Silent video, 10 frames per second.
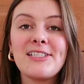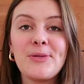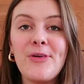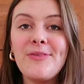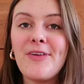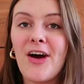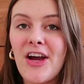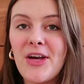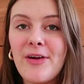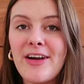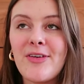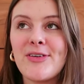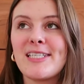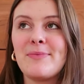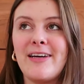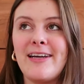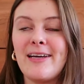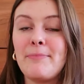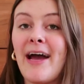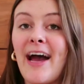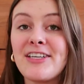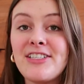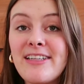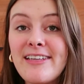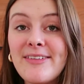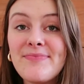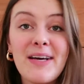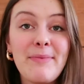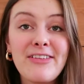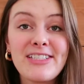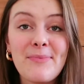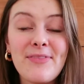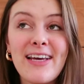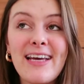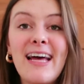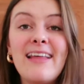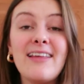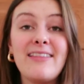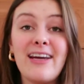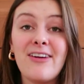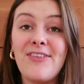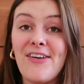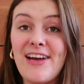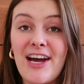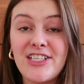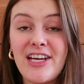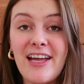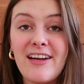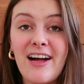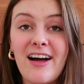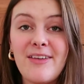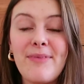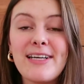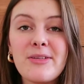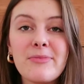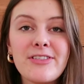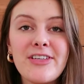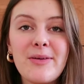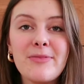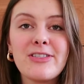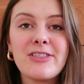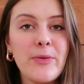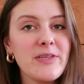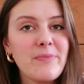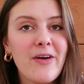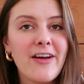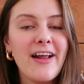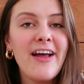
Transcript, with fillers: Like, someone arguing or explaining passionately about something that they are very educated on makes them seem so so smart.